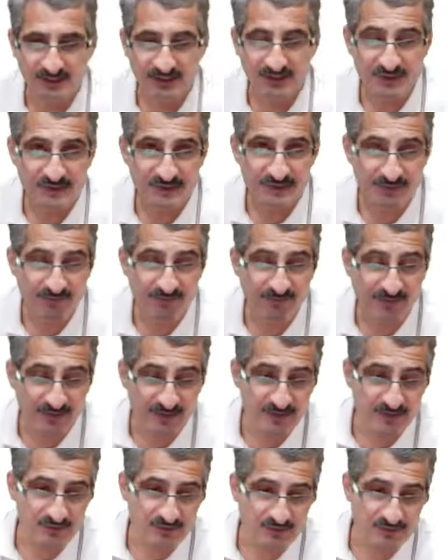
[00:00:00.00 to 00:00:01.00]
some
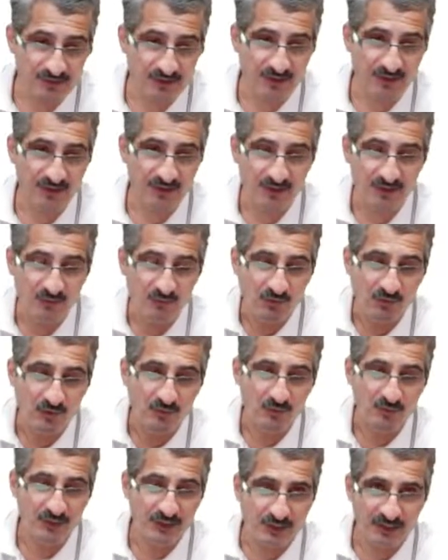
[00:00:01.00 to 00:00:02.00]
values, and then we
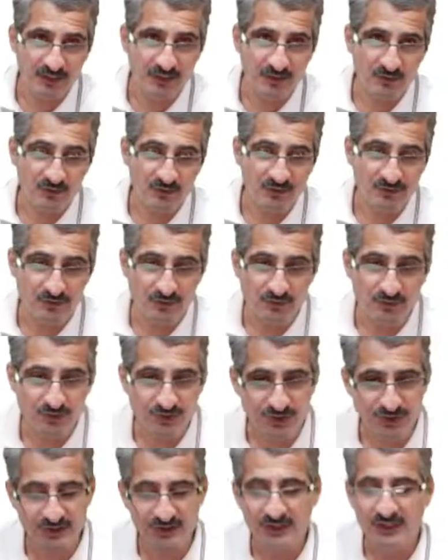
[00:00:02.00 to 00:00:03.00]
obtain a new
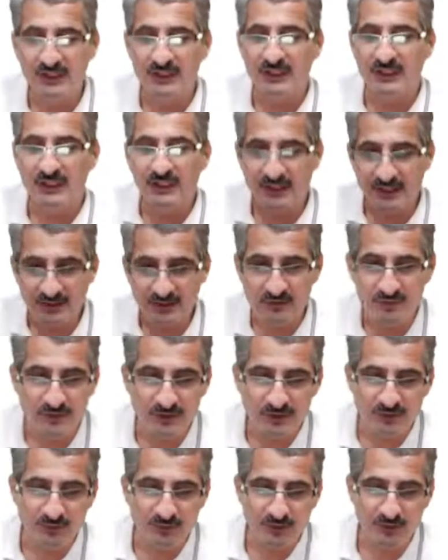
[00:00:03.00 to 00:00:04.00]
solution, and then we
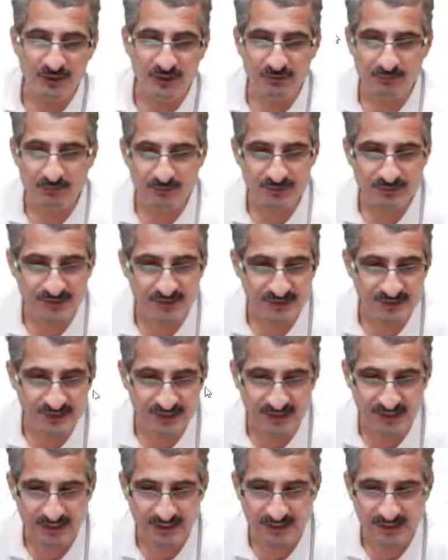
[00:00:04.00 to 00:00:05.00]
repeat the process
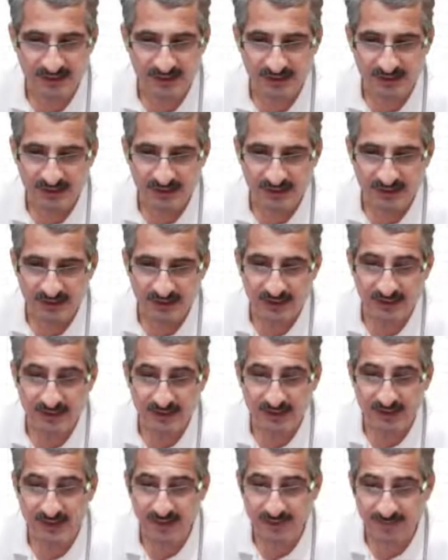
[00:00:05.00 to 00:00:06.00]
again and
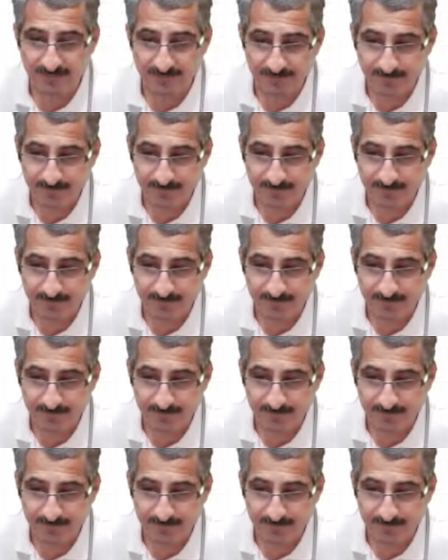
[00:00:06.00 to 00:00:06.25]
again.